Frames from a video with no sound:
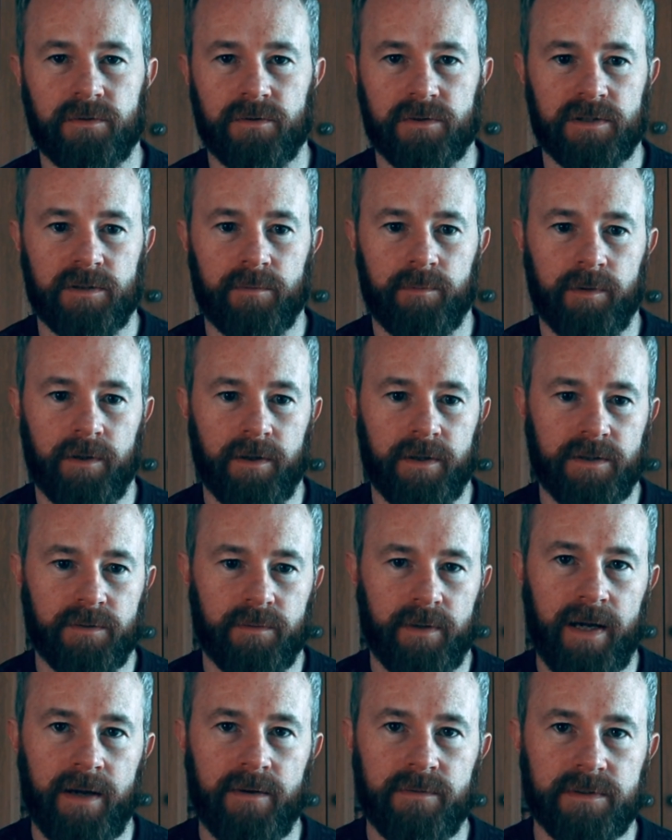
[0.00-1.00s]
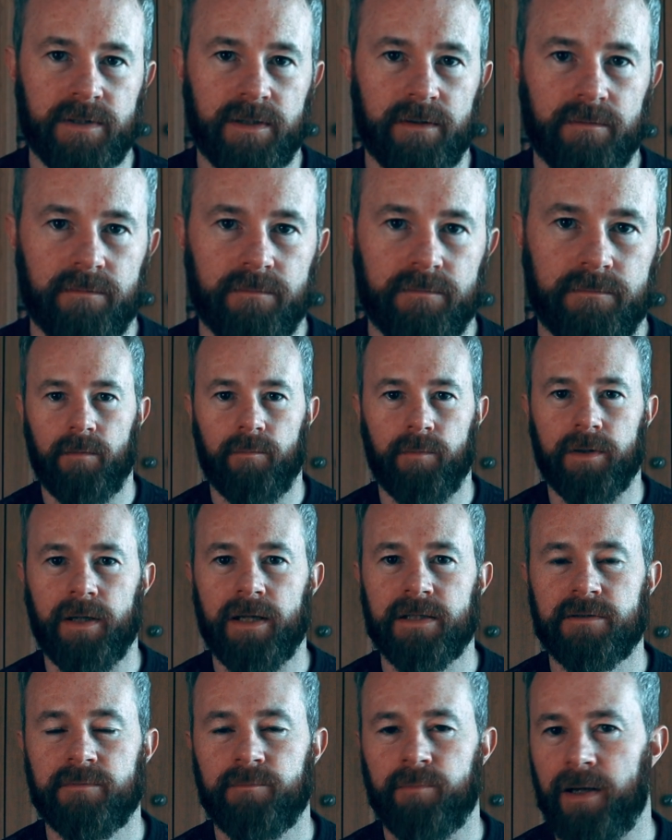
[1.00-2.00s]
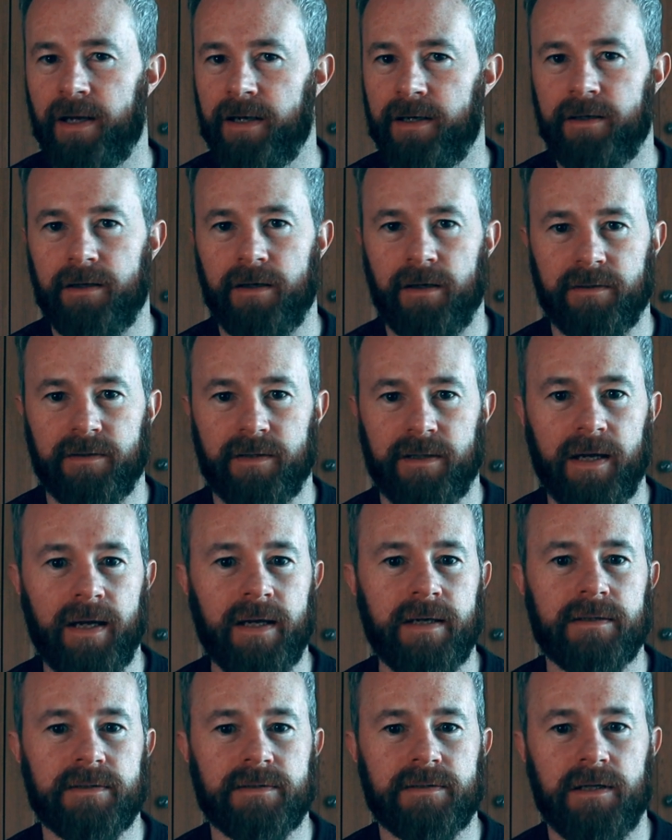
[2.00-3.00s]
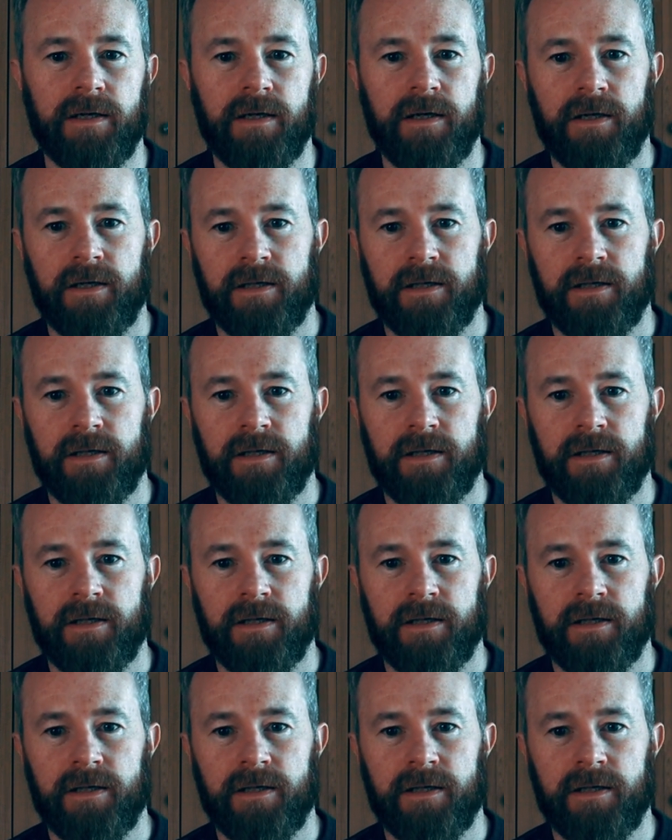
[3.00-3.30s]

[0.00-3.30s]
doesn't apply to housing, but that's plainly not the case.